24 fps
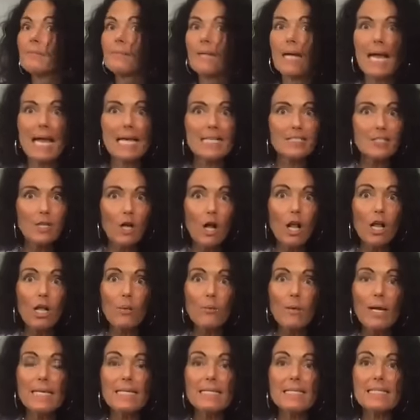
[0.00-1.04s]
as
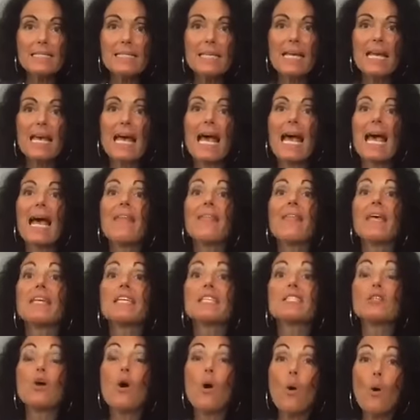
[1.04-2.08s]
always, that
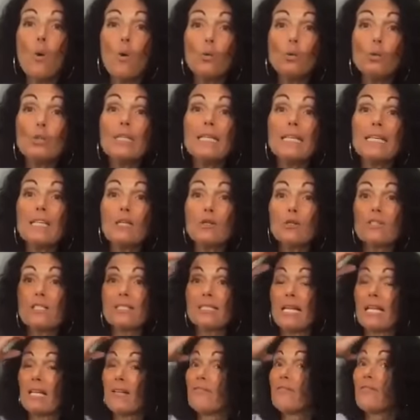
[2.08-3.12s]
is holding
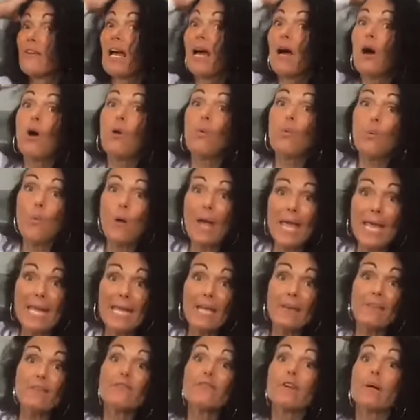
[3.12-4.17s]
yourself
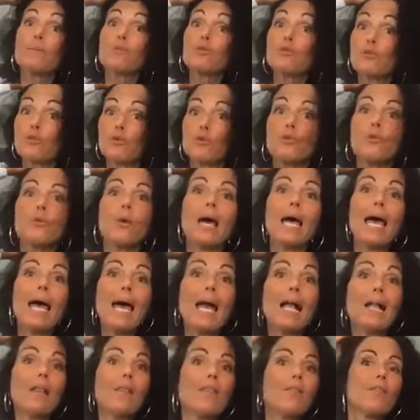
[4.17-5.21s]
away from true
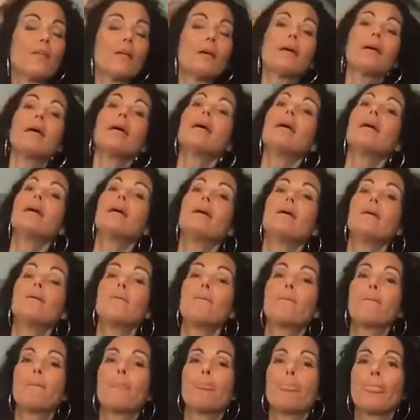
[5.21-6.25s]
health.
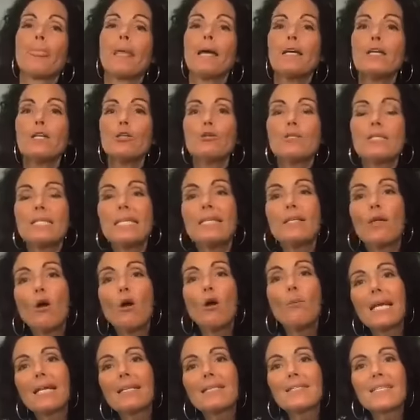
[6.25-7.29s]
You see,
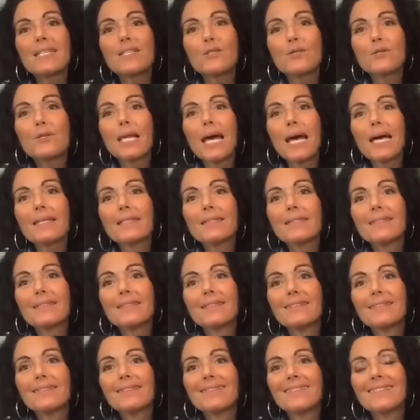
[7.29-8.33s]
nobody else can do that.
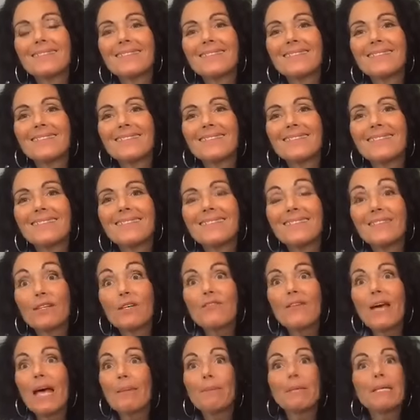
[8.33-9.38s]
No
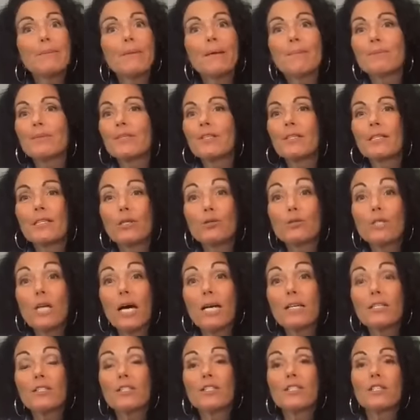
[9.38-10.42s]
family member, no
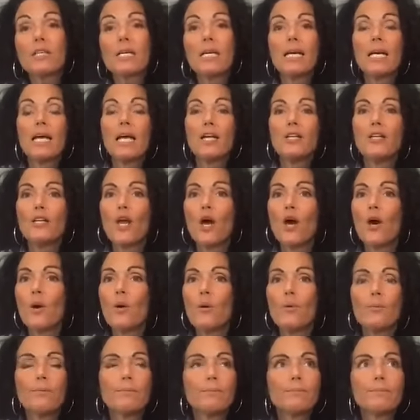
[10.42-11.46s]
doctor, no